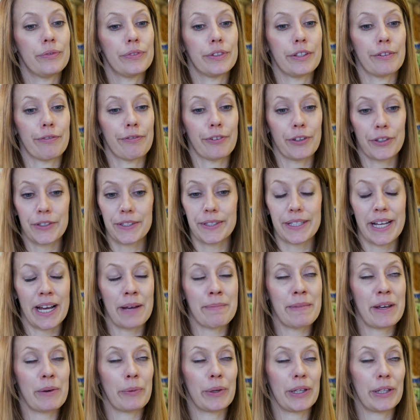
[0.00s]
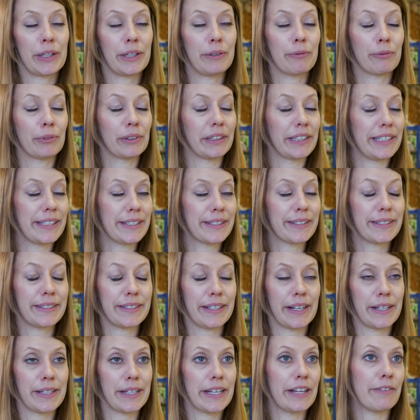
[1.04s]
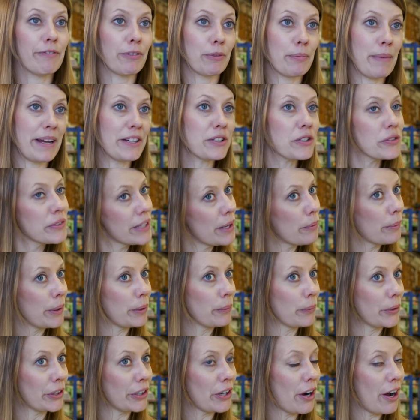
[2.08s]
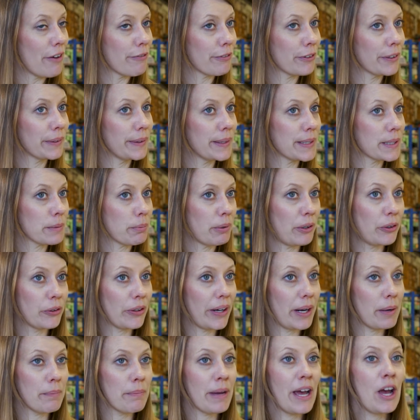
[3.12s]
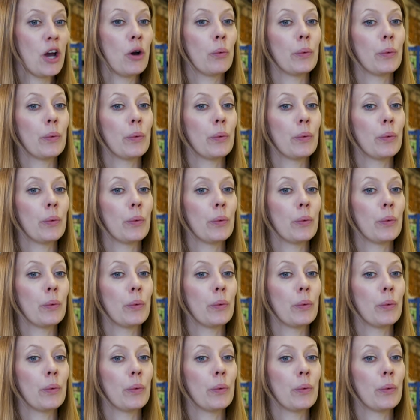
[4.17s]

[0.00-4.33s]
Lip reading: The first time that we released information that we were offering this program,